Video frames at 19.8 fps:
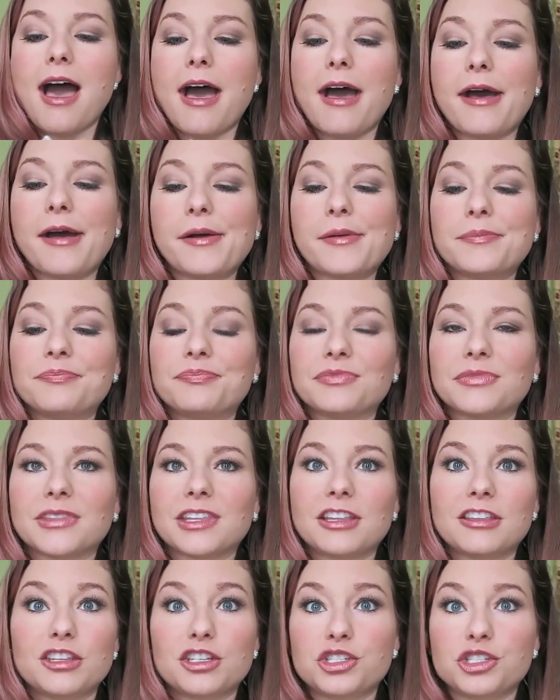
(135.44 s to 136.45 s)

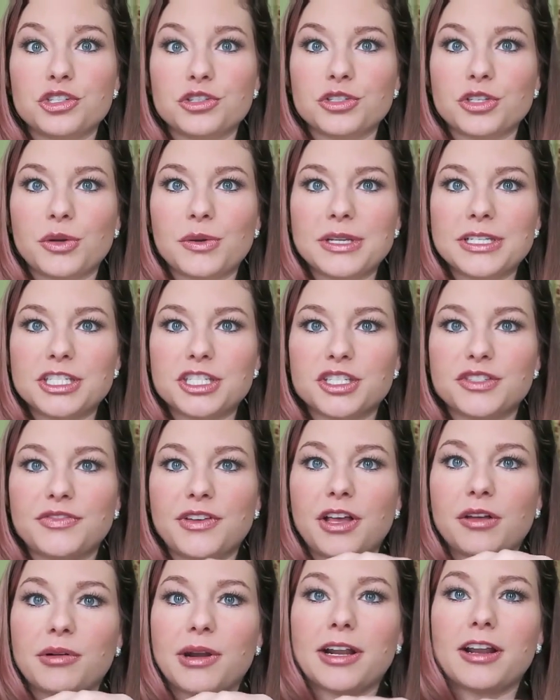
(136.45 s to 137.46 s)
the shoes always just
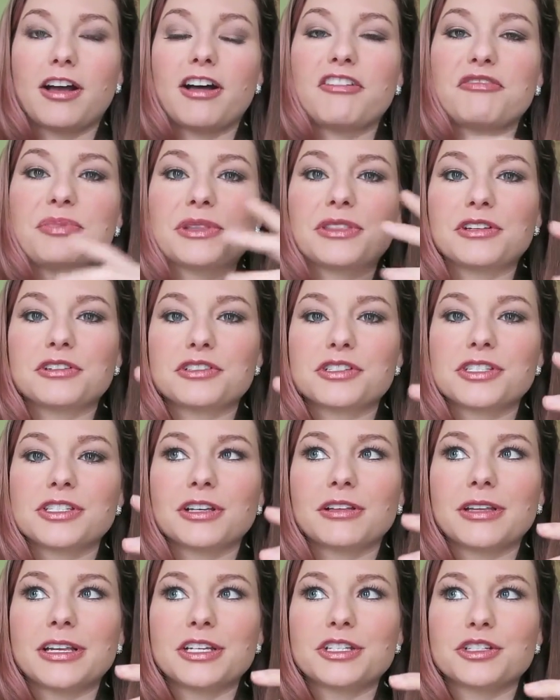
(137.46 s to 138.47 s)
fell right off, but there's
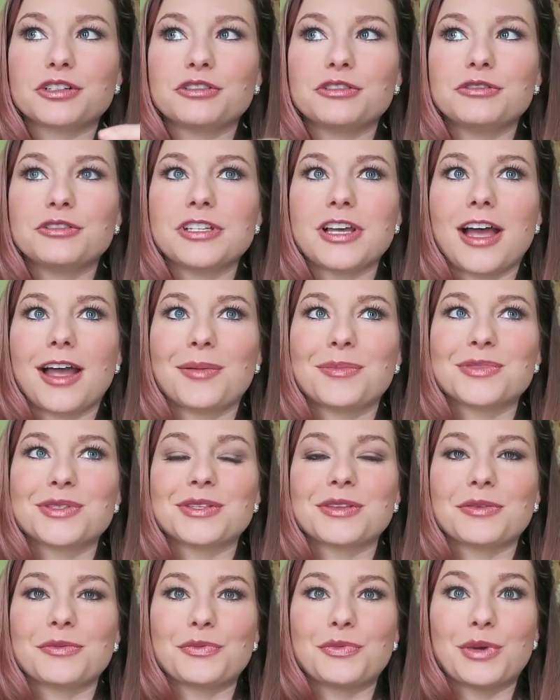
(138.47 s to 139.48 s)
still like certain
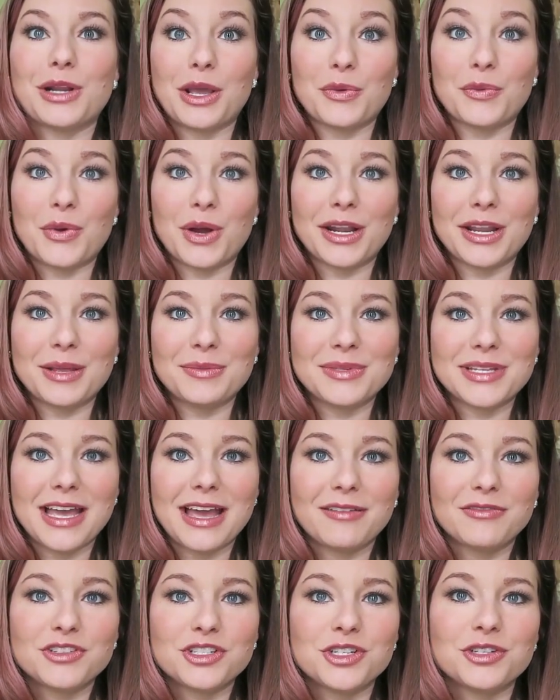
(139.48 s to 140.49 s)
times when I want him to
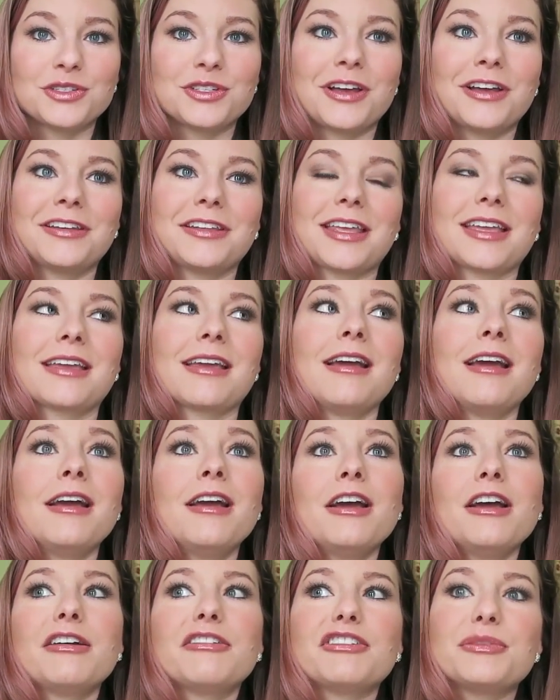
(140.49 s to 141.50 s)
have shoes on, like
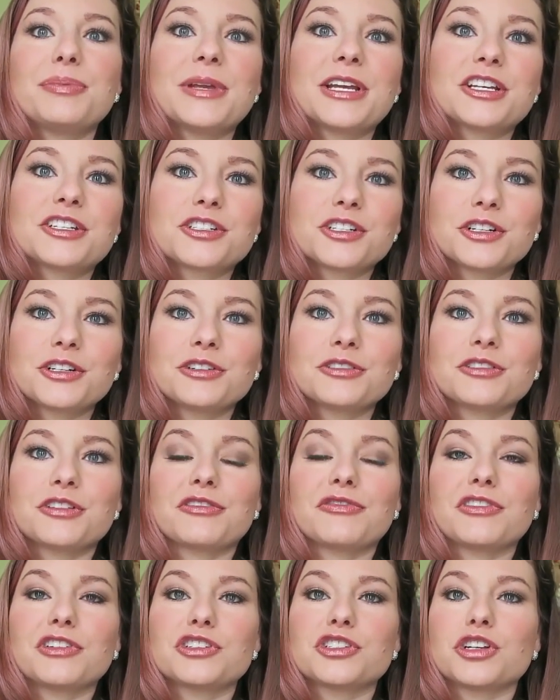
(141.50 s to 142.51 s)
for pictures
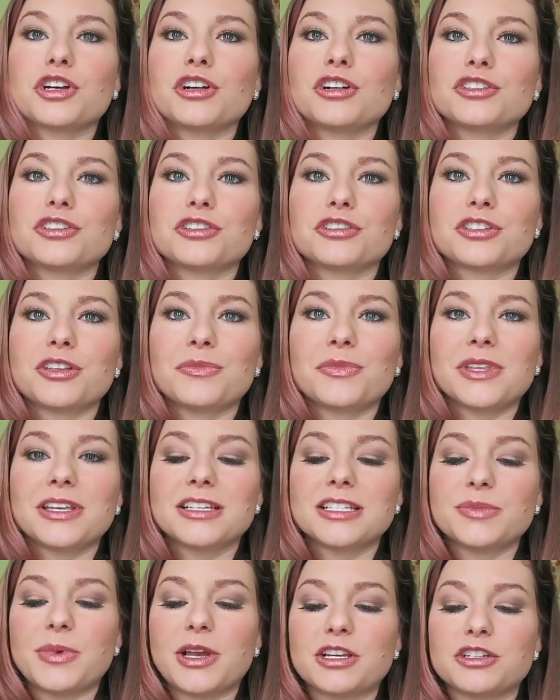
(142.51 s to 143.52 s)
or for church or
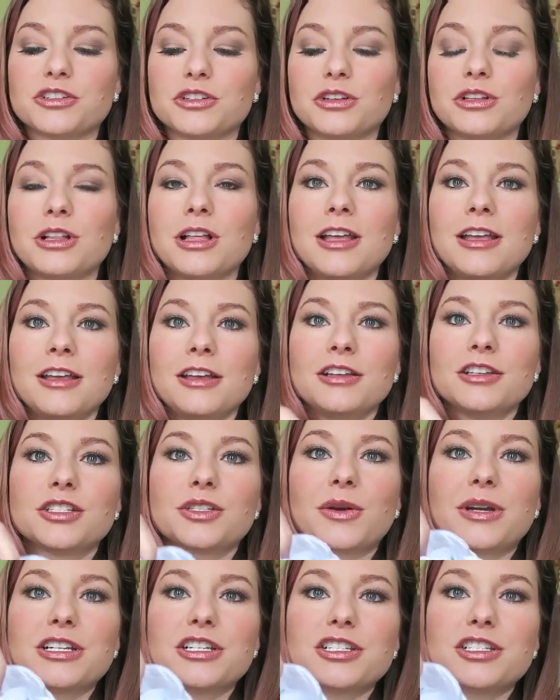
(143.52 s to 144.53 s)
something special.
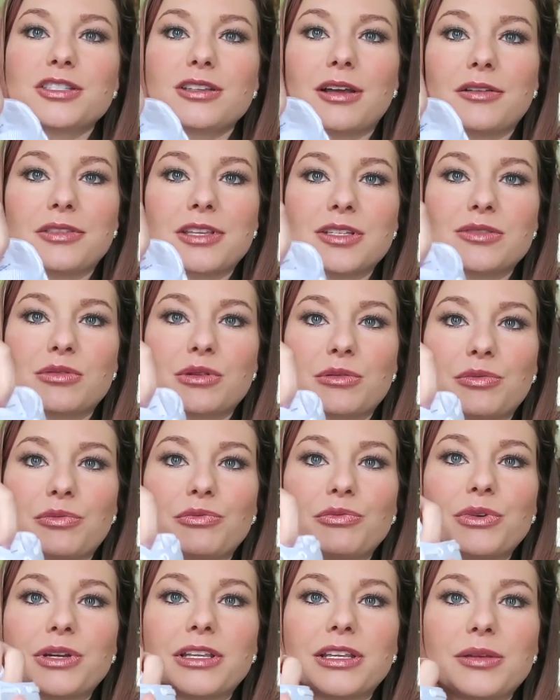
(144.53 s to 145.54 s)
So I just thought these were
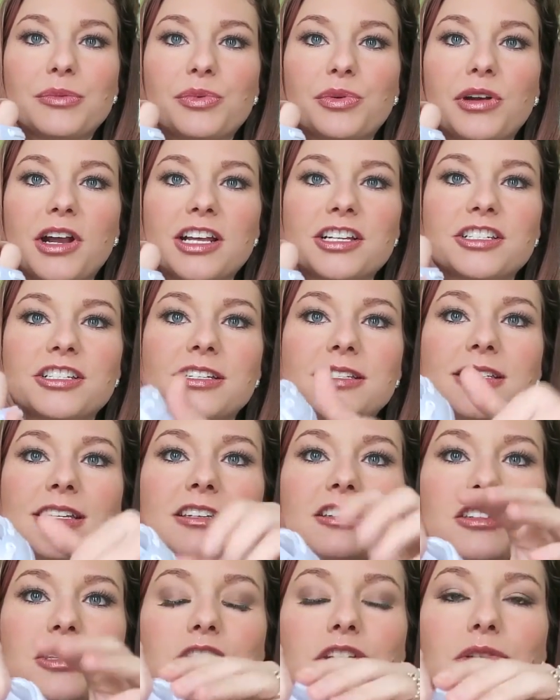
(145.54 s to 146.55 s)
really precious
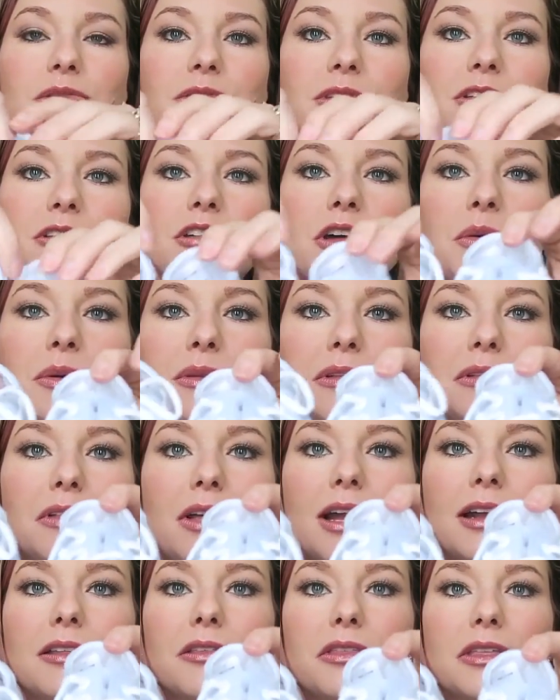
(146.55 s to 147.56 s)
and cute, and they'll go with a
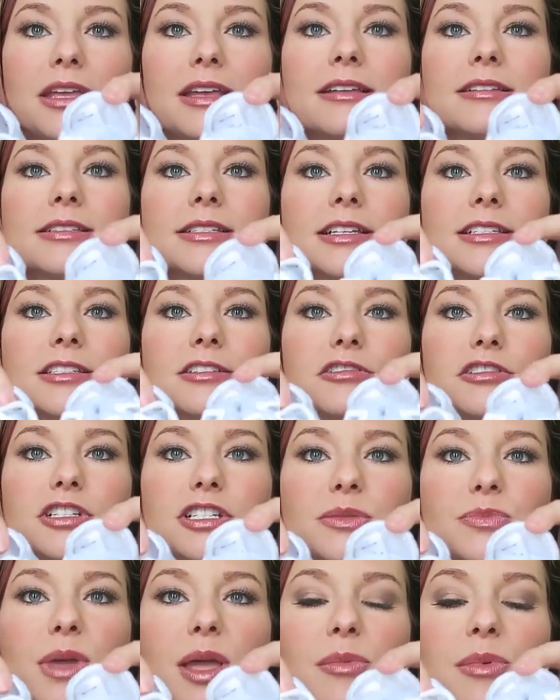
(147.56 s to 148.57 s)
lot of things because they're
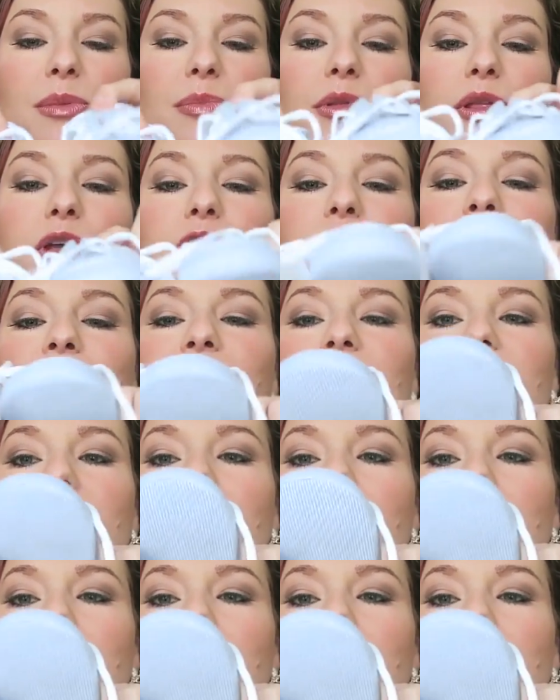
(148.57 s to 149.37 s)
just baby blue.